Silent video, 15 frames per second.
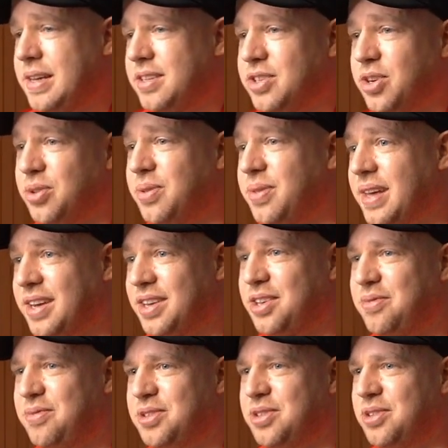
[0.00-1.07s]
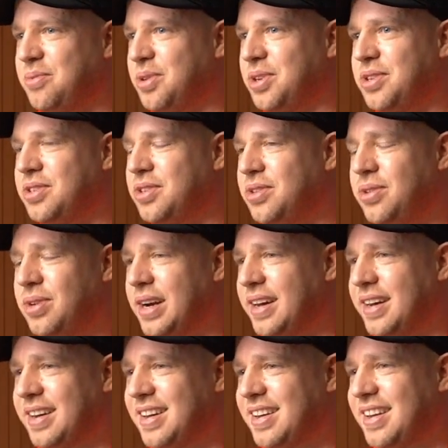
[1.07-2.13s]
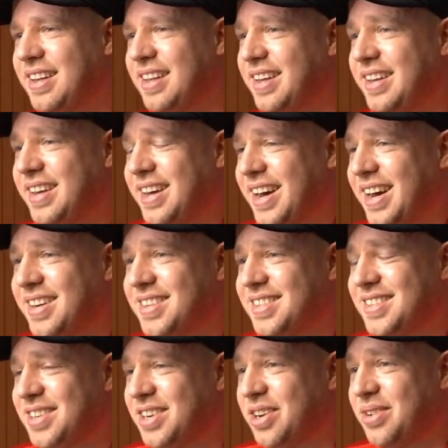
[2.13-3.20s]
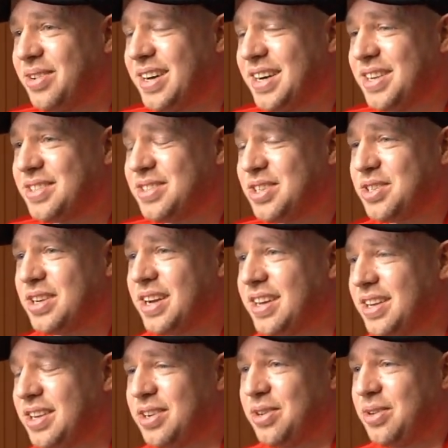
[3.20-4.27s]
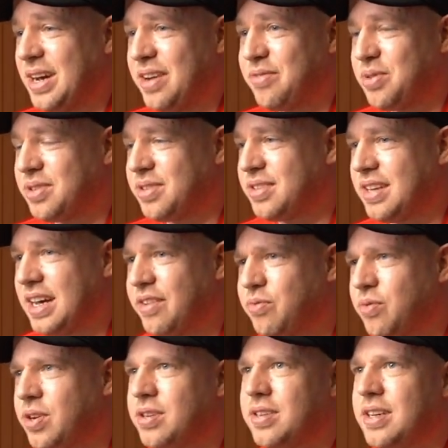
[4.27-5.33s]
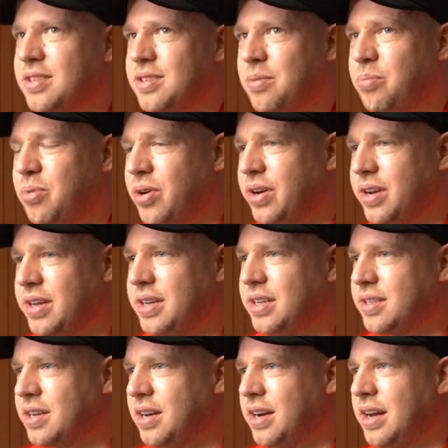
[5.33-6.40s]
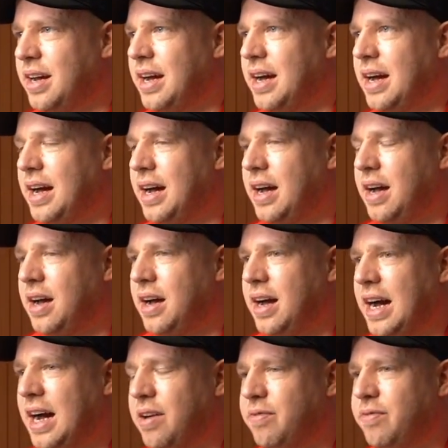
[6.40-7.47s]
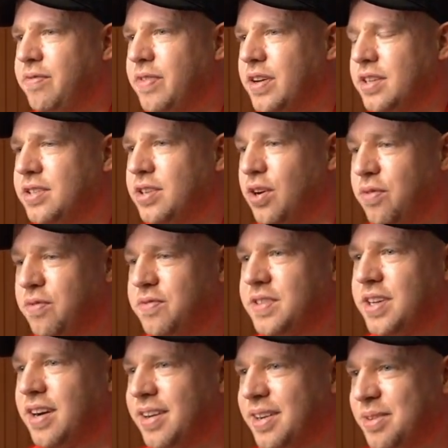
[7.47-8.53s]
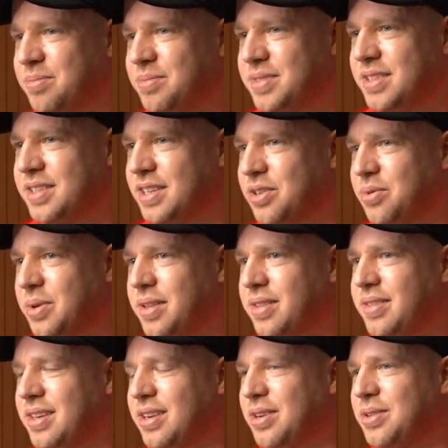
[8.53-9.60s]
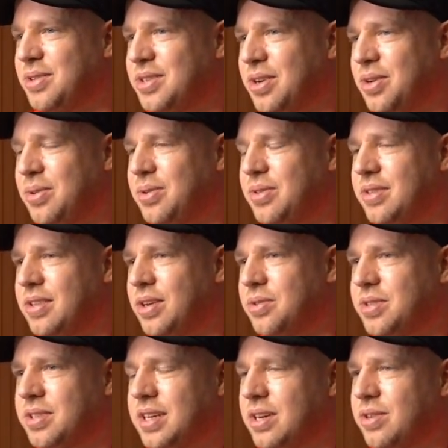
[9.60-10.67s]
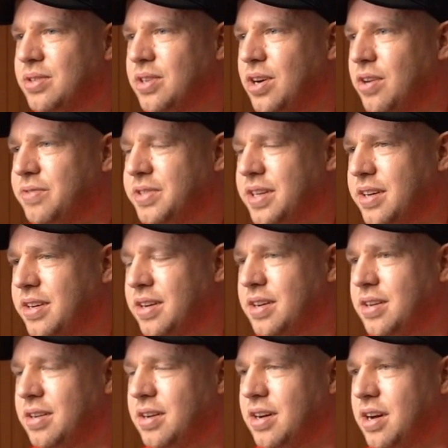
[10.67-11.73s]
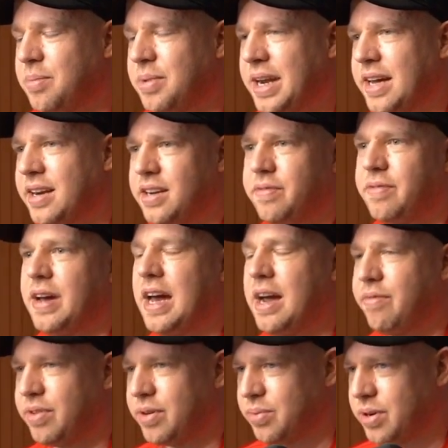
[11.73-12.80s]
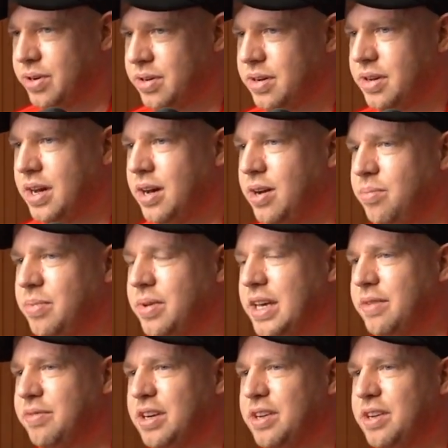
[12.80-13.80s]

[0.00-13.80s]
So thank you for doing what you do, like, and and it's just like, everyone at some point is gonna have a tough time to deal with, so those skills are obviously going to come in handy for everyone, even